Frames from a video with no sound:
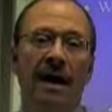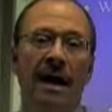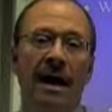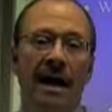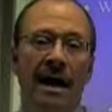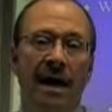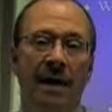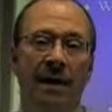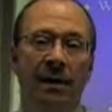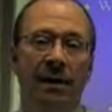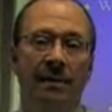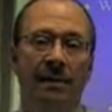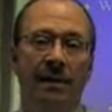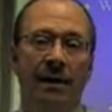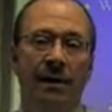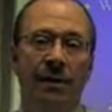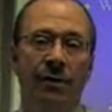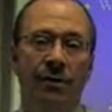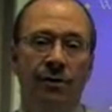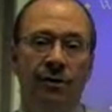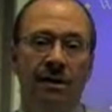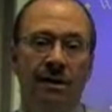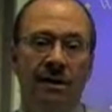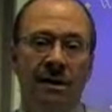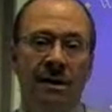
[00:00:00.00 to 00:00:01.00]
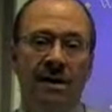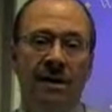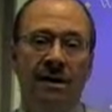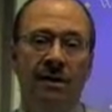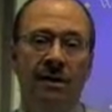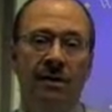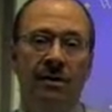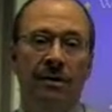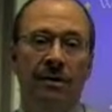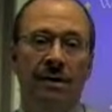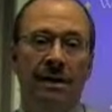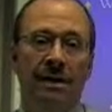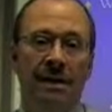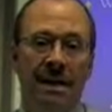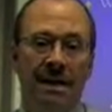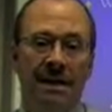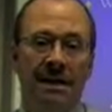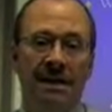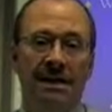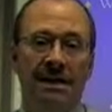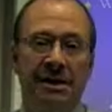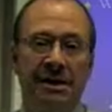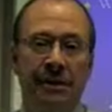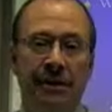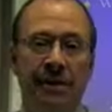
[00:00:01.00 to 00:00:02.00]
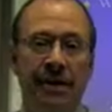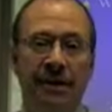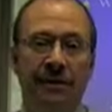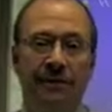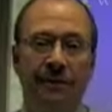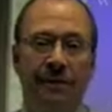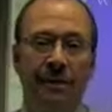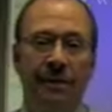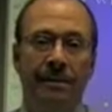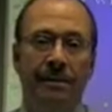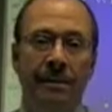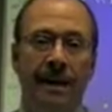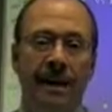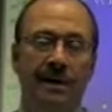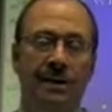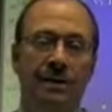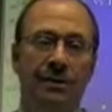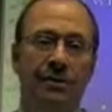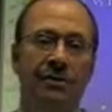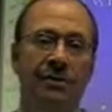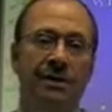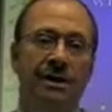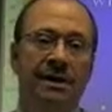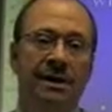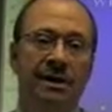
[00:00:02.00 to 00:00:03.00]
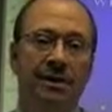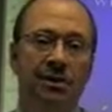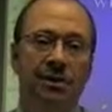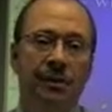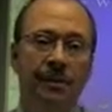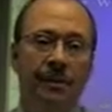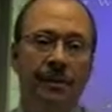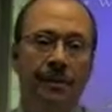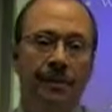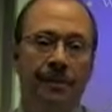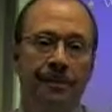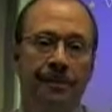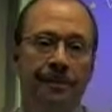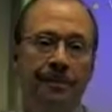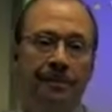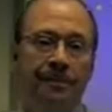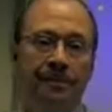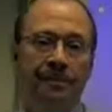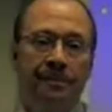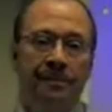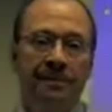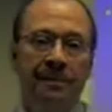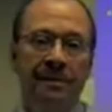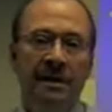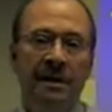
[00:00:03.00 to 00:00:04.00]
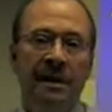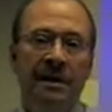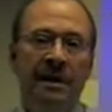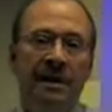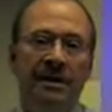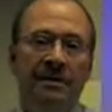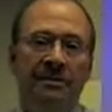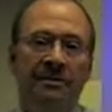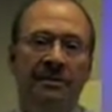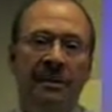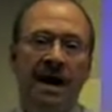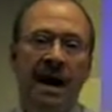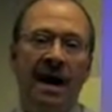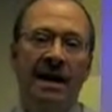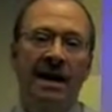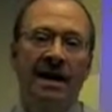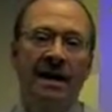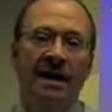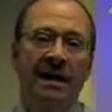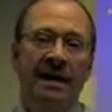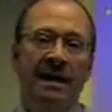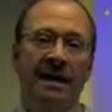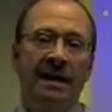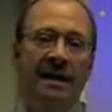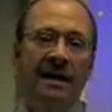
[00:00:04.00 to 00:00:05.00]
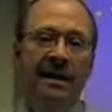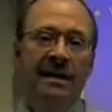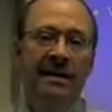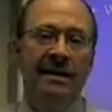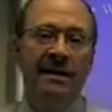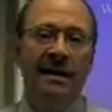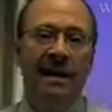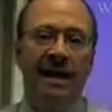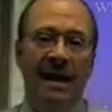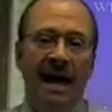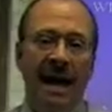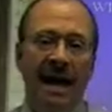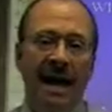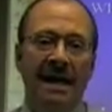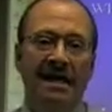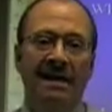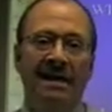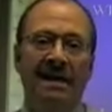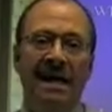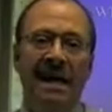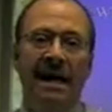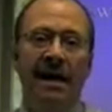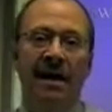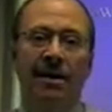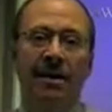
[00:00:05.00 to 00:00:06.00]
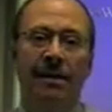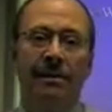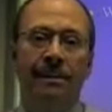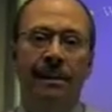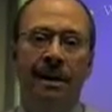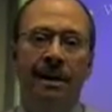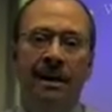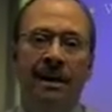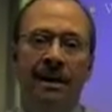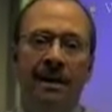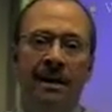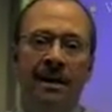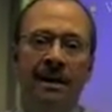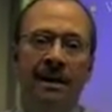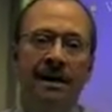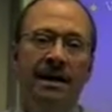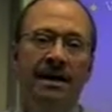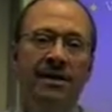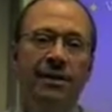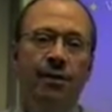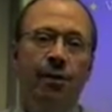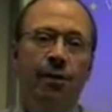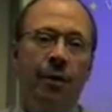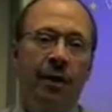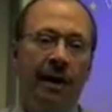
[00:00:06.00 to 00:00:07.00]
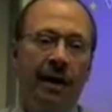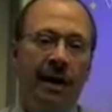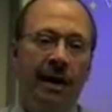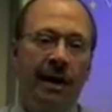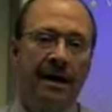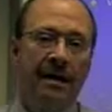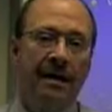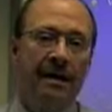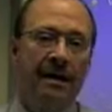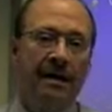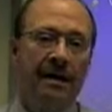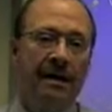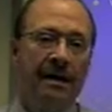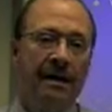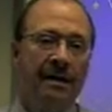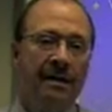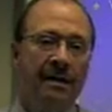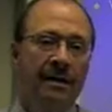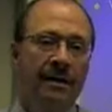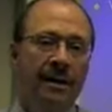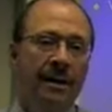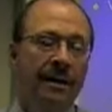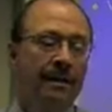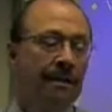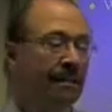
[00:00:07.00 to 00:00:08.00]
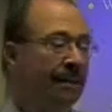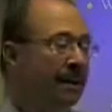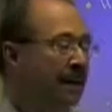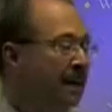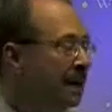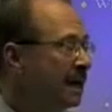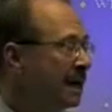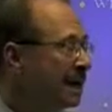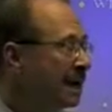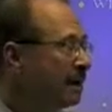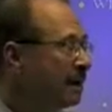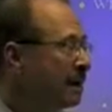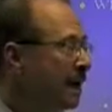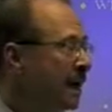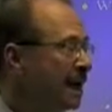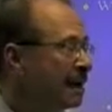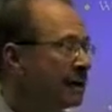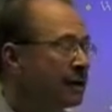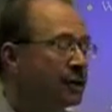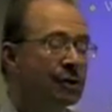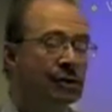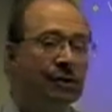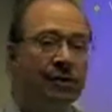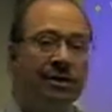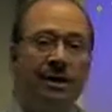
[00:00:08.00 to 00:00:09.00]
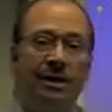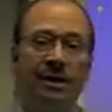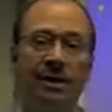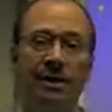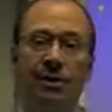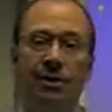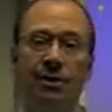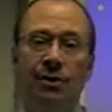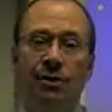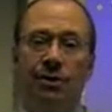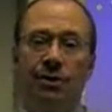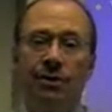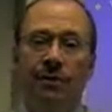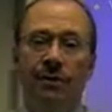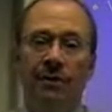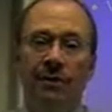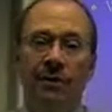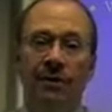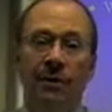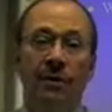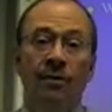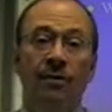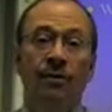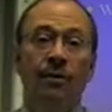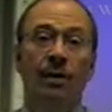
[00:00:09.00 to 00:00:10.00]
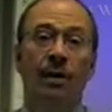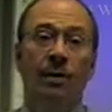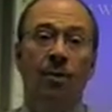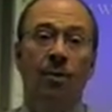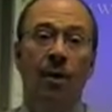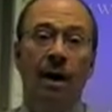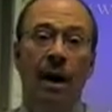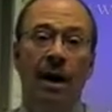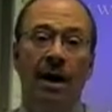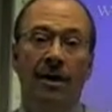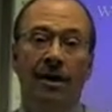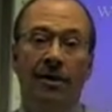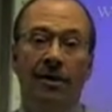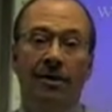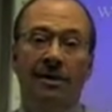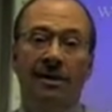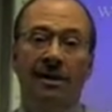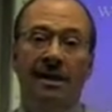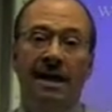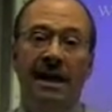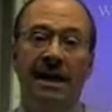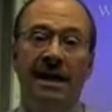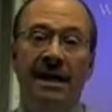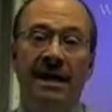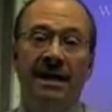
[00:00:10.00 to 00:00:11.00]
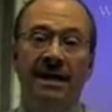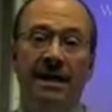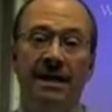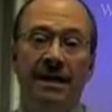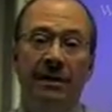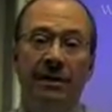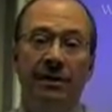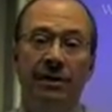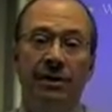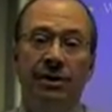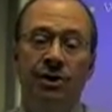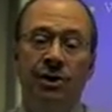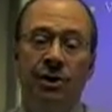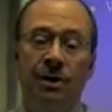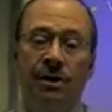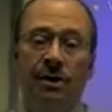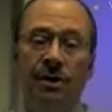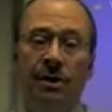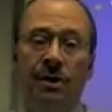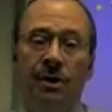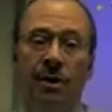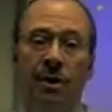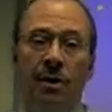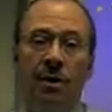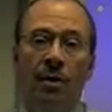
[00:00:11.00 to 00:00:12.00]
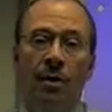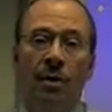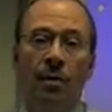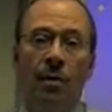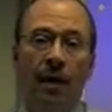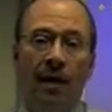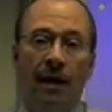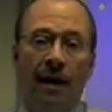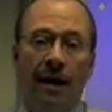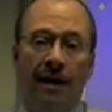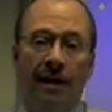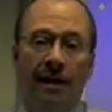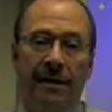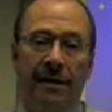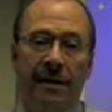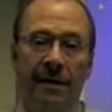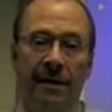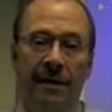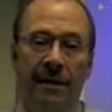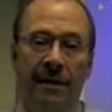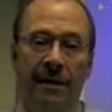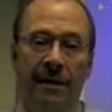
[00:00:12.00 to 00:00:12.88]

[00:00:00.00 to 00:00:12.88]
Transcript: element or skill necessary for the master teacher. Finally, the last element is work ethic. Being a master teacher requires a diligent work ethic.